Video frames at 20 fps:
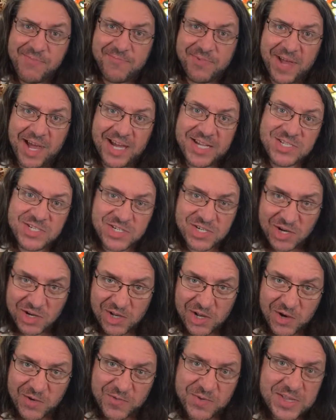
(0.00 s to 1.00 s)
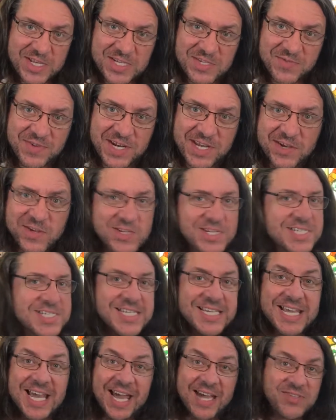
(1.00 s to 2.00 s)
I'm flying solo for these videos because
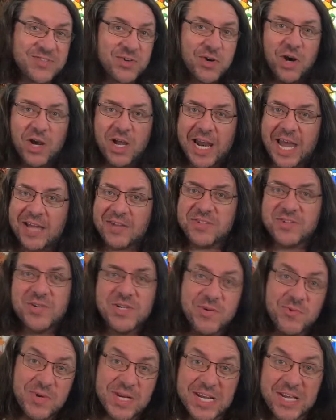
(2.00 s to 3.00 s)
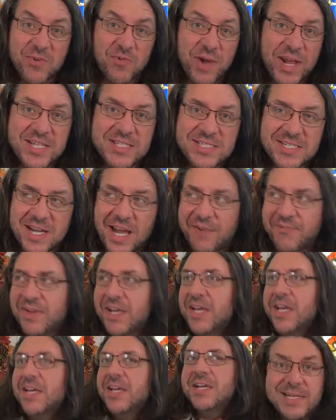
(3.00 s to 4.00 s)
the guys are all out doing really great stuff.
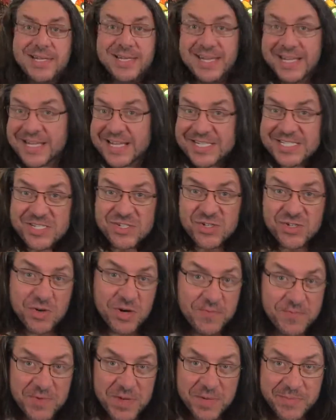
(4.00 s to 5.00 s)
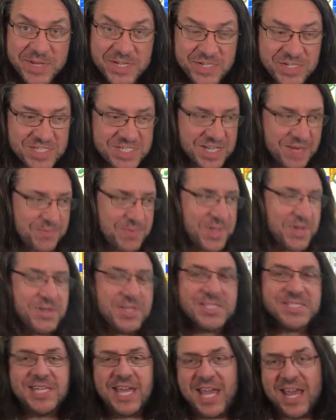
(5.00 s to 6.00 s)
Nick has a short film he just
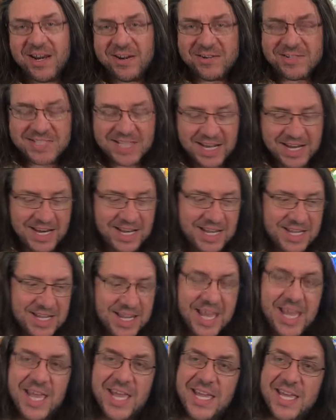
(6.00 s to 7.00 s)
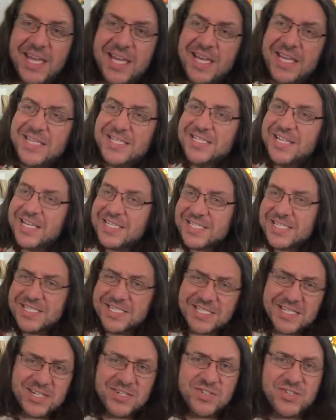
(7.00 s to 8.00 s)
uploaded, Tanner's out in LA,
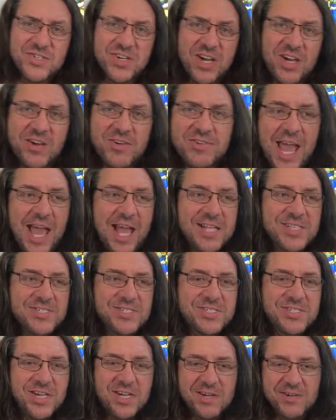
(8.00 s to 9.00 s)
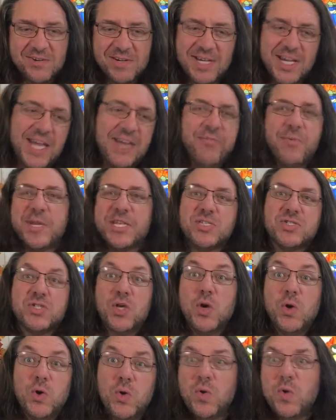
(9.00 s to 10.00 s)
Dustin's in a show, and so uh, everybody's
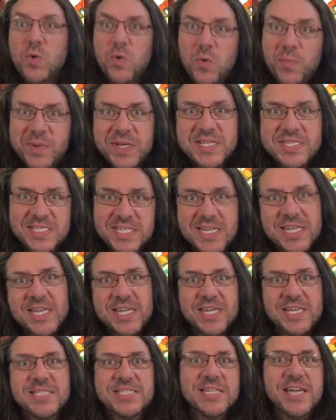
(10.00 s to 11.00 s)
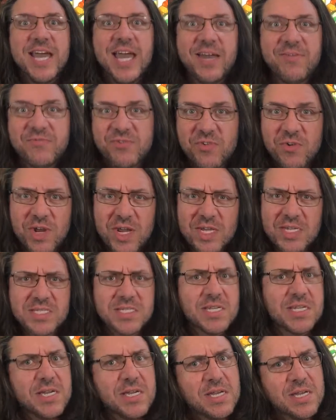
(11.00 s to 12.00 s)
too busy to have drinks.